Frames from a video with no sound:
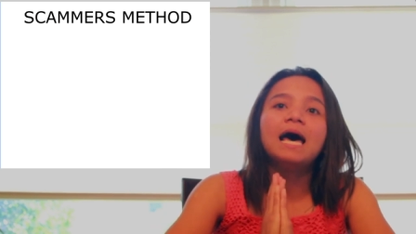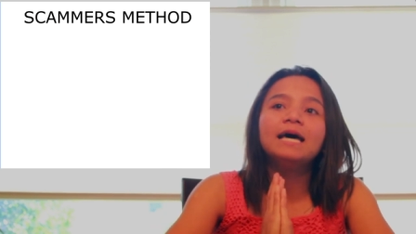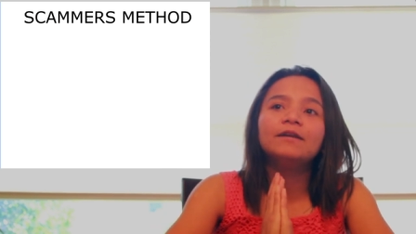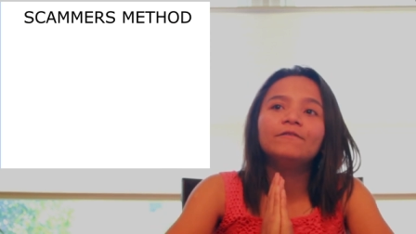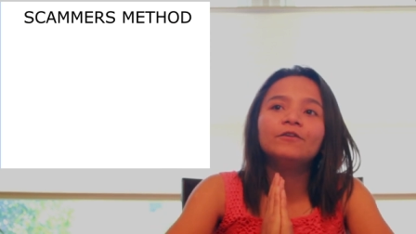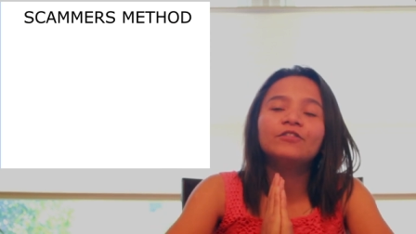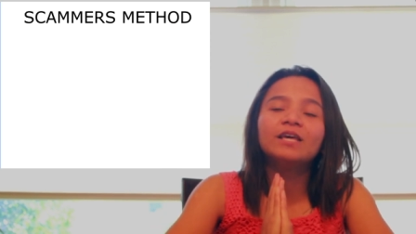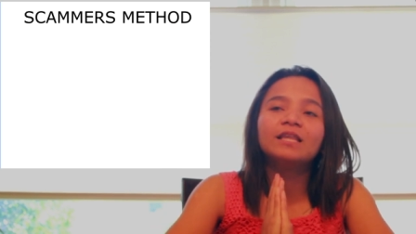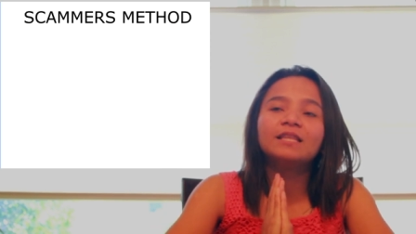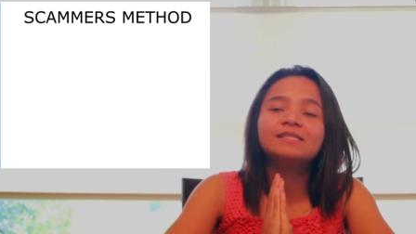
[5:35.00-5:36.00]
And if you
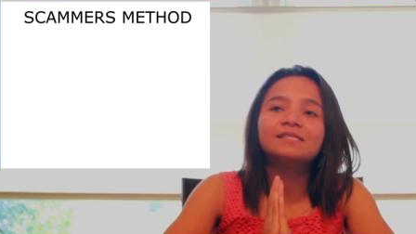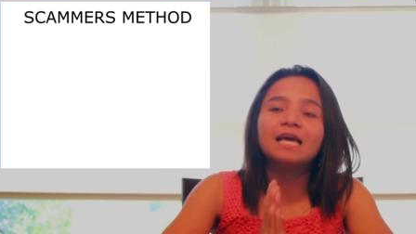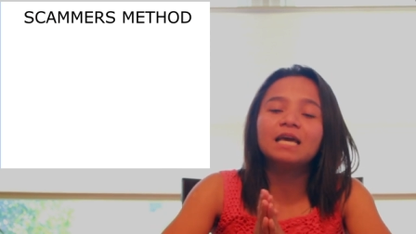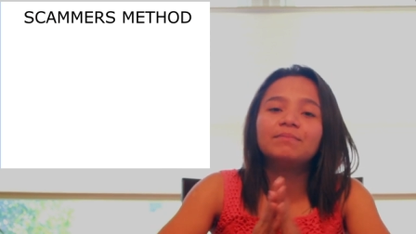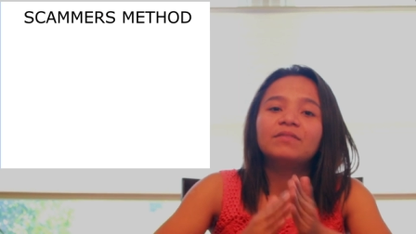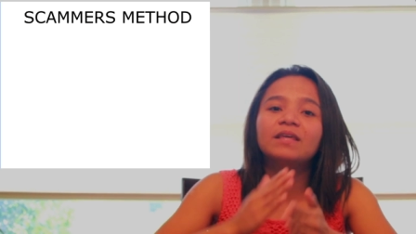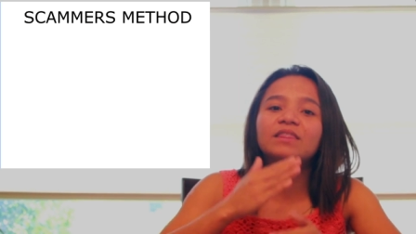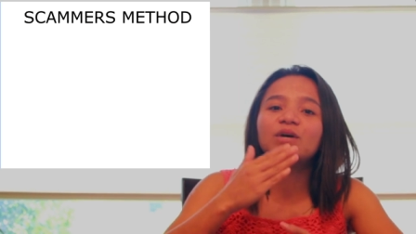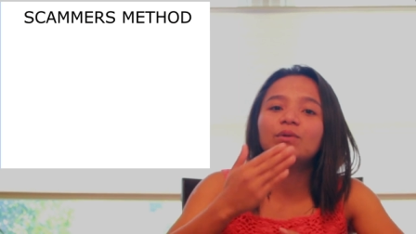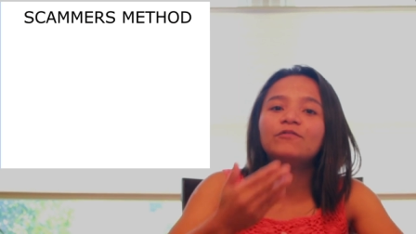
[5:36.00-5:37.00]
think the same, then
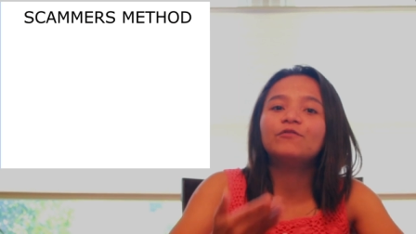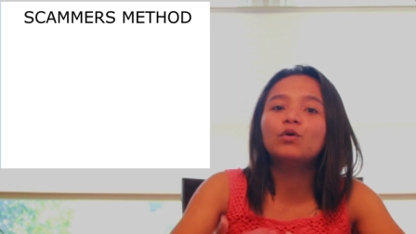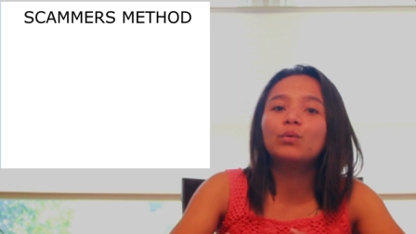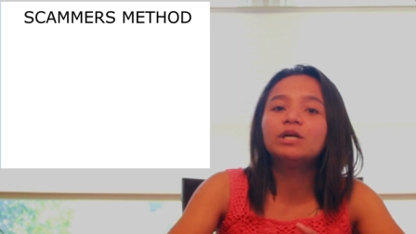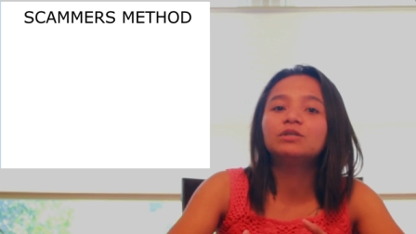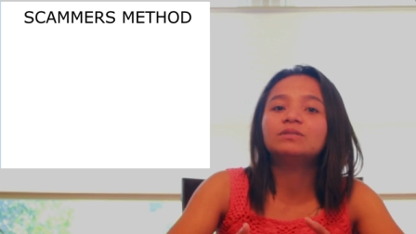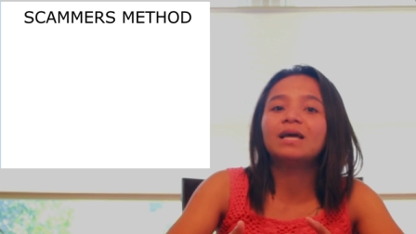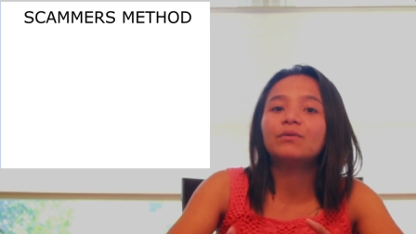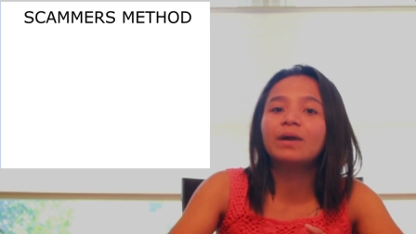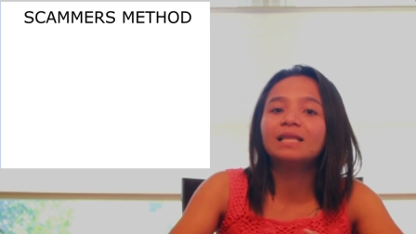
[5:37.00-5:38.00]
they will forward you
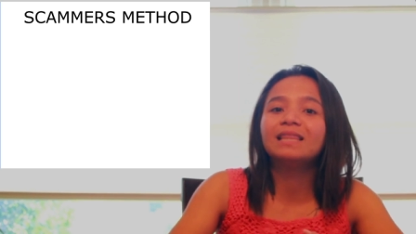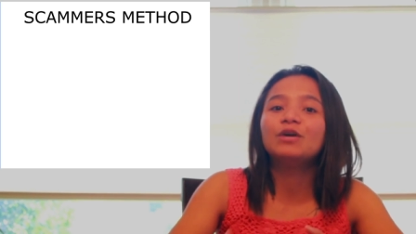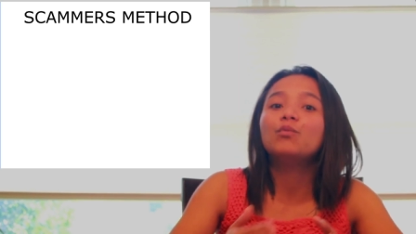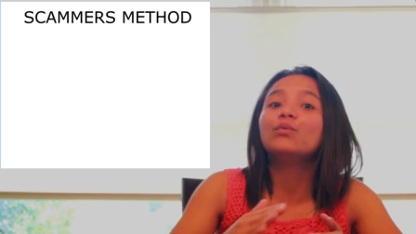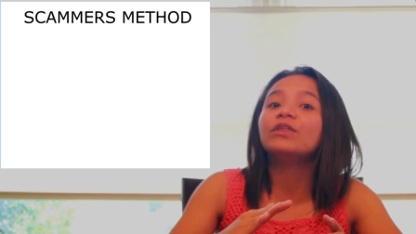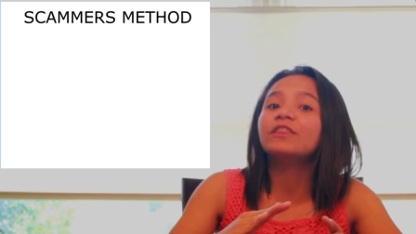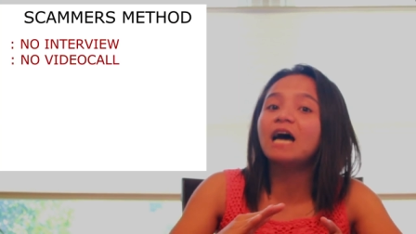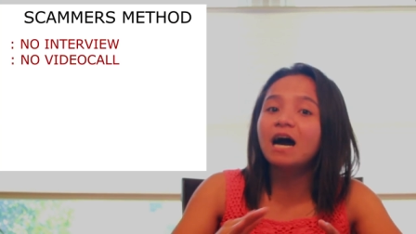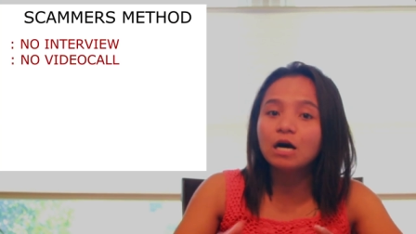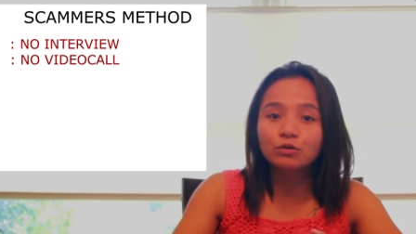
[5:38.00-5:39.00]
directly
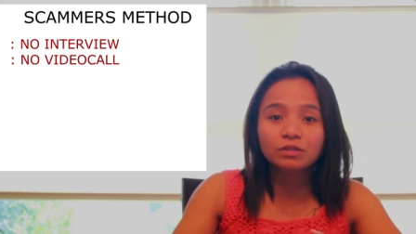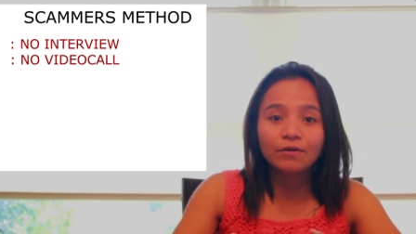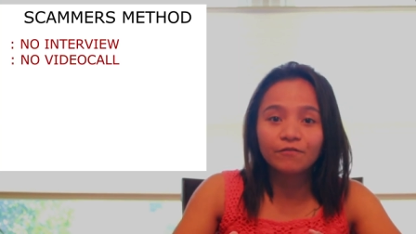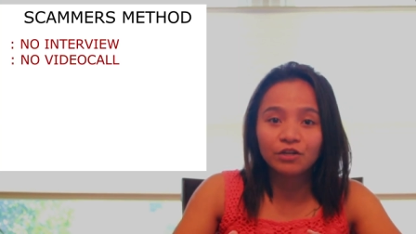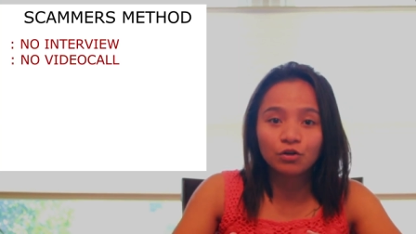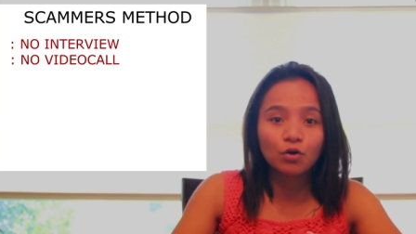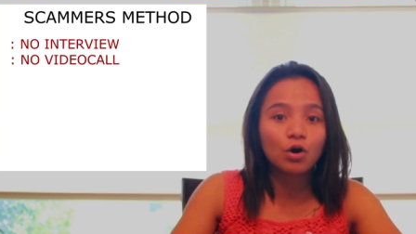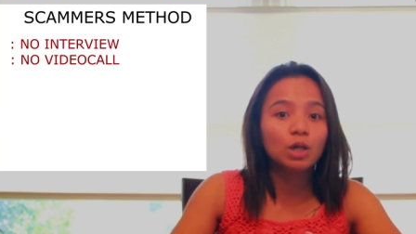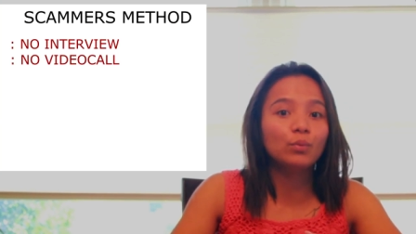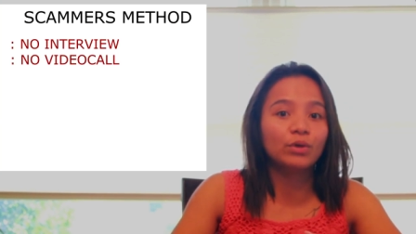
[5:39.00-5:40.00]
without a video
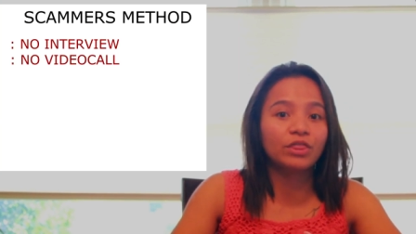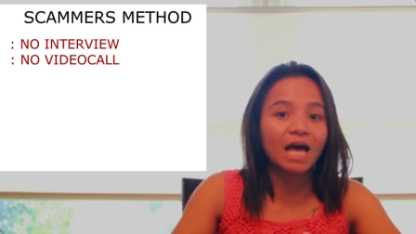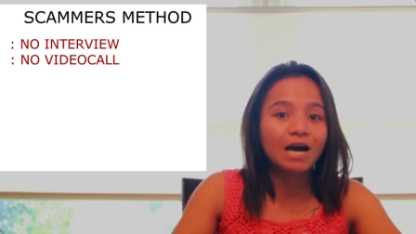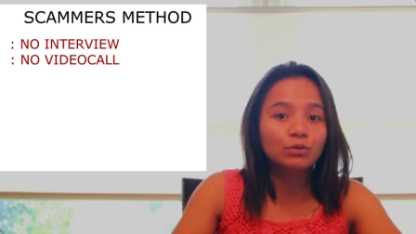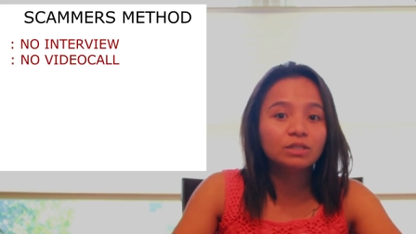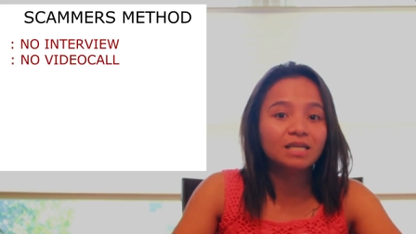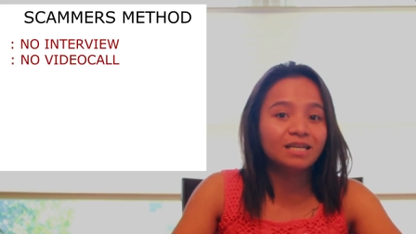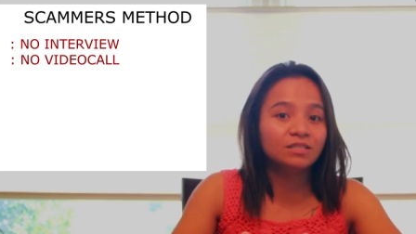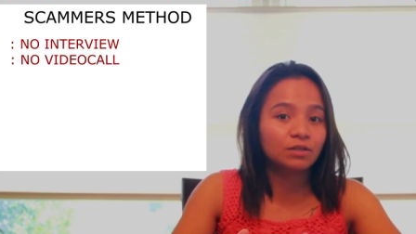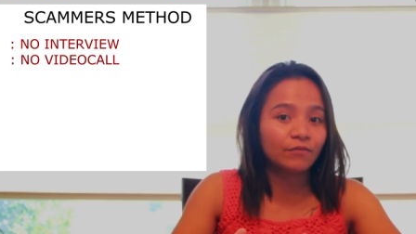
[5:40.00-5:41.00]
call, without
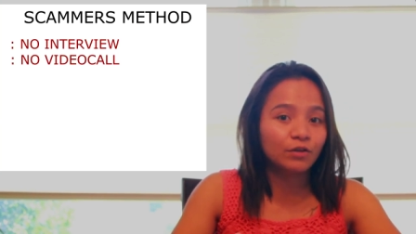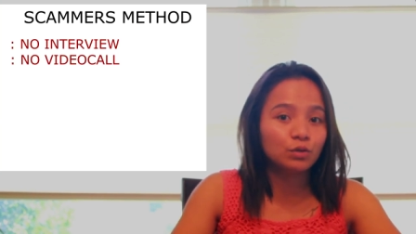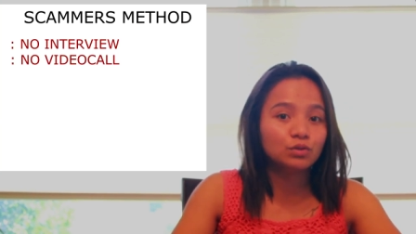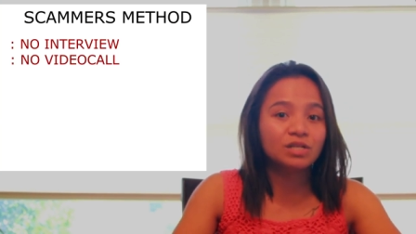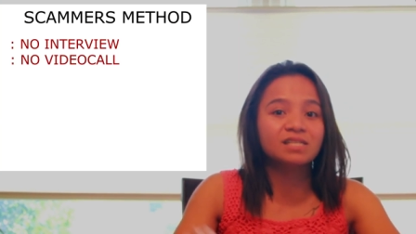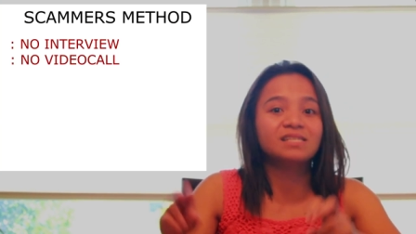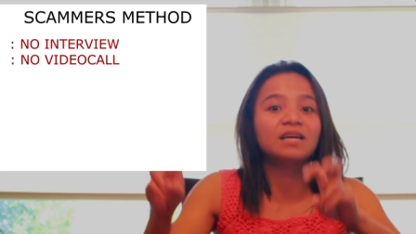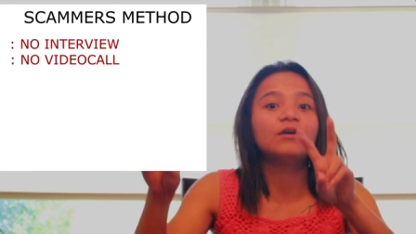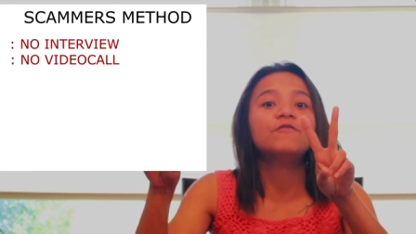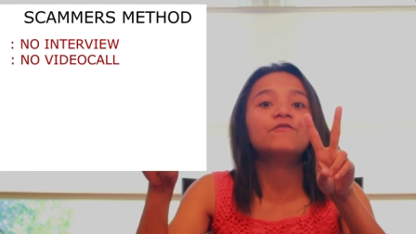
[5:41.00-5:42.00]
interview to the
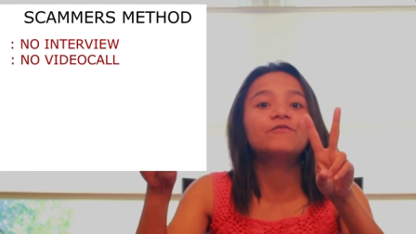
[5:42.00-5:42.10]
said